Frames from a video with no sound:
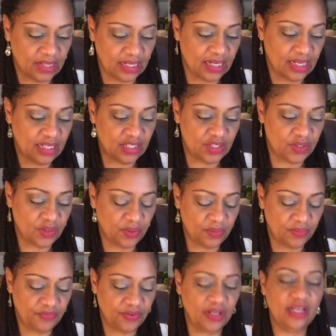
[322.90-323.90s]
It's
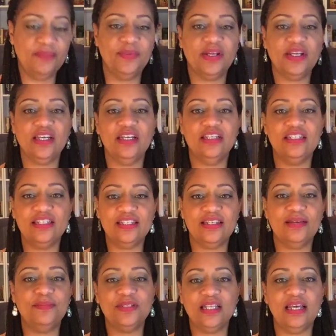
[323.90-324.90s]
so funny because
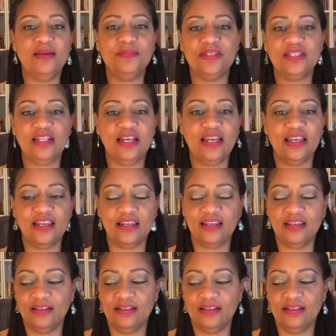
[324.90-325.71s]
sometimes like